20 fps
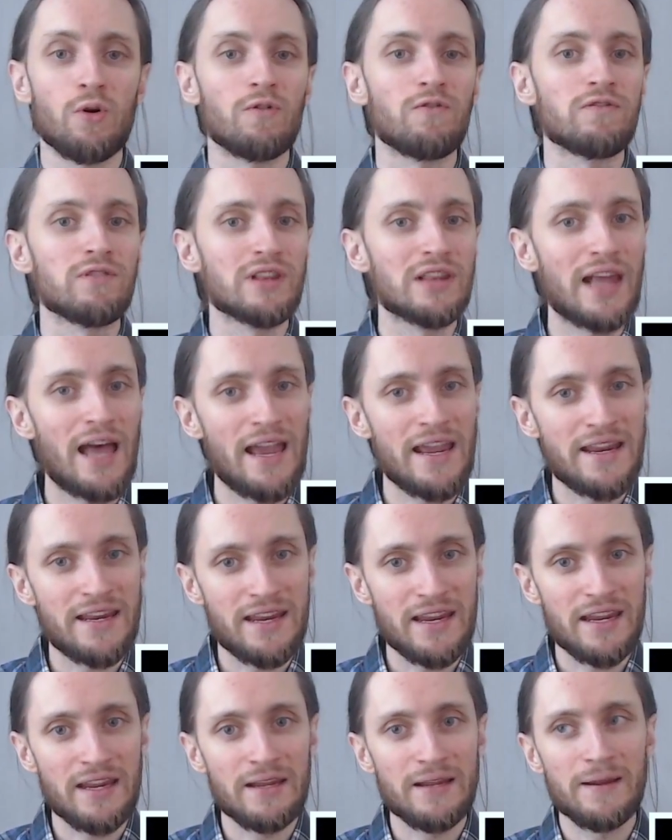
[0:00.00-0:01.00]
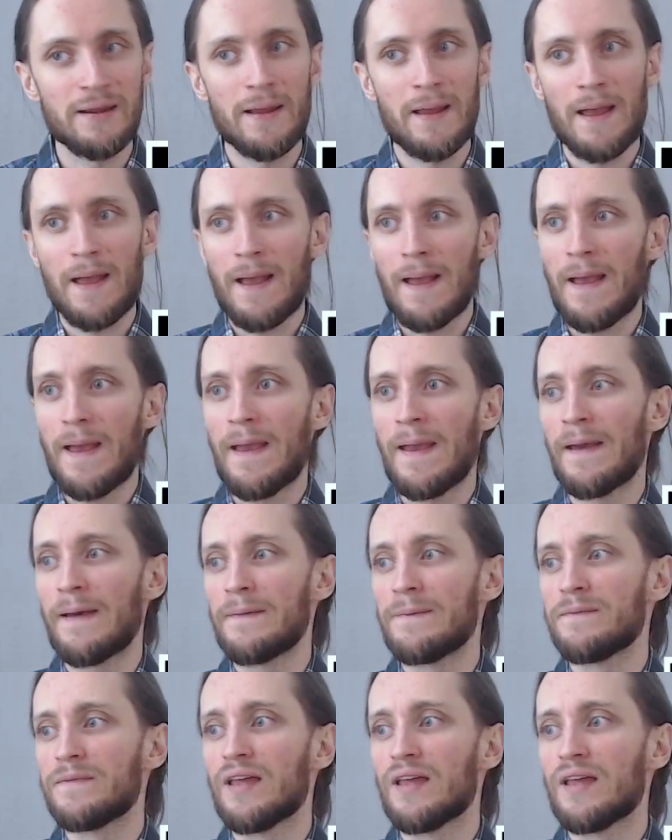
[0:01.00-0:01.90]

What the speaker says: of lighting and